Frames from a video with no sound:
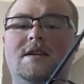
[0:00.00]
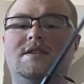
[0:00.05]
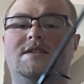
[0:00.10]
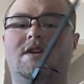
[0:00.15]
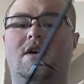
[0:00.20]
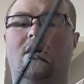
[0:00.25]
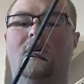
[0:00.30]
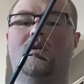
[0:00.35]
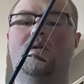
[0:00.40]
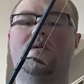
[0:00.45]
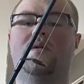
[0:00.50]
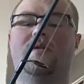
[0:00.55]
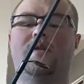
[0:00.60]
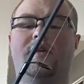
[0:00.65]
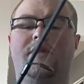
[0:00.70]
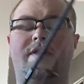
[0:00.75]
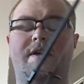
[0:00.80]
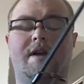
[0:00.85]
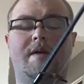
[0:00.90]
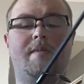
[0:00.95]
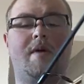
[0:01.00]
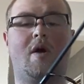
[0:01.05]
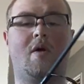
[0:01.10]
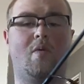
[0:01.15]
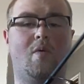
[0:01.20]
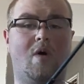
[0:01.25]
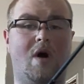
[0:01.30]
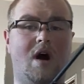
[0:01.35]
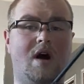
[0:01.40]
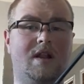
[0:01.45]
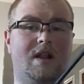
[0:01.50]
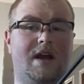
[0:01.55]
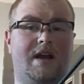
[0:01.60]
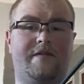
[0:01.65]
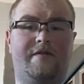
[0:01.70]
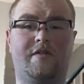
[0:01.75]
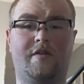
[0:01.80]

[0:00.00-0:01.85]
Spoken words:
So the thing about walleye,